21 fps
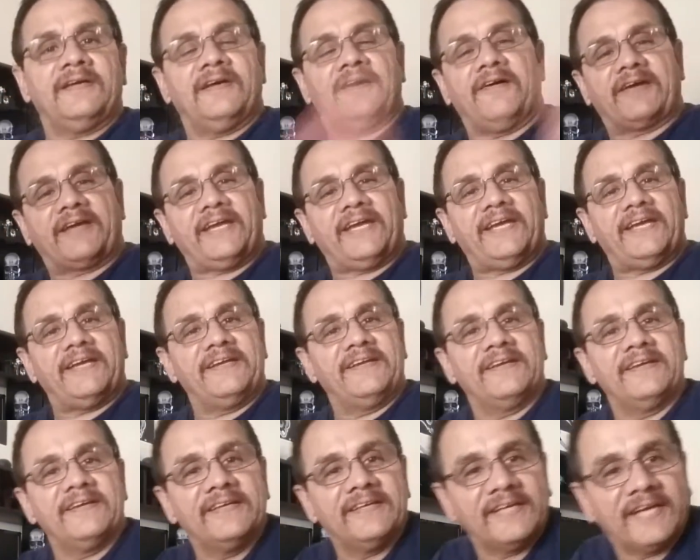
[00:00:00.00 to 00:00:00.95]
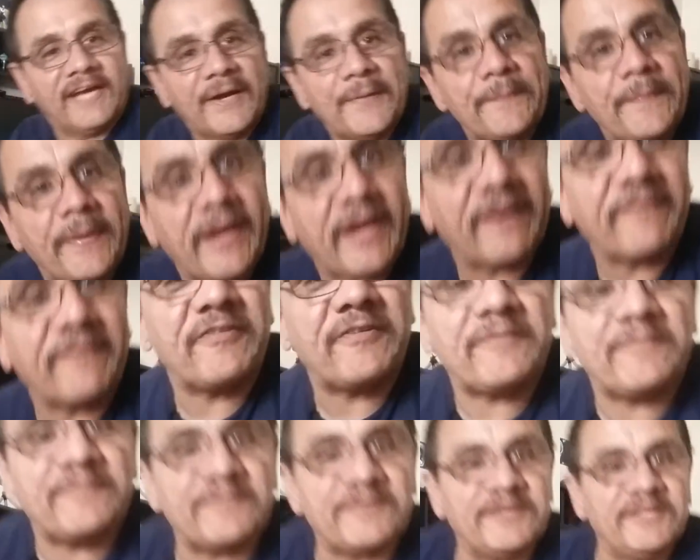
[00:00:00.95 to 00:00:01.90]
Okay, I'm back
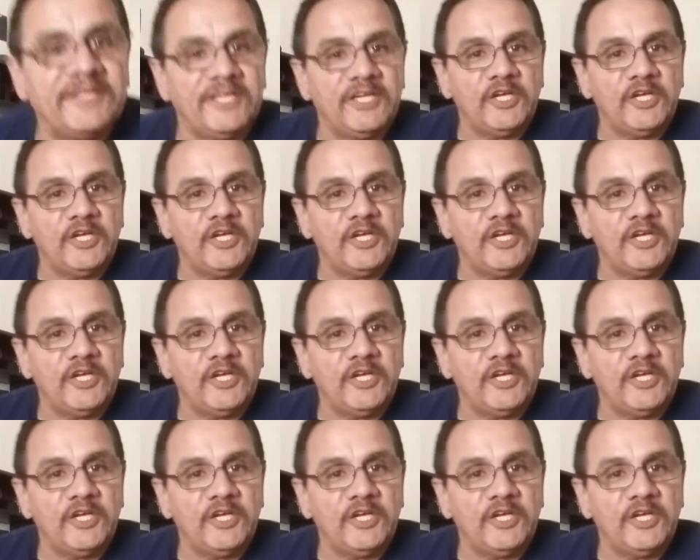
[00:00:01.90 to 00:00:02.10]
from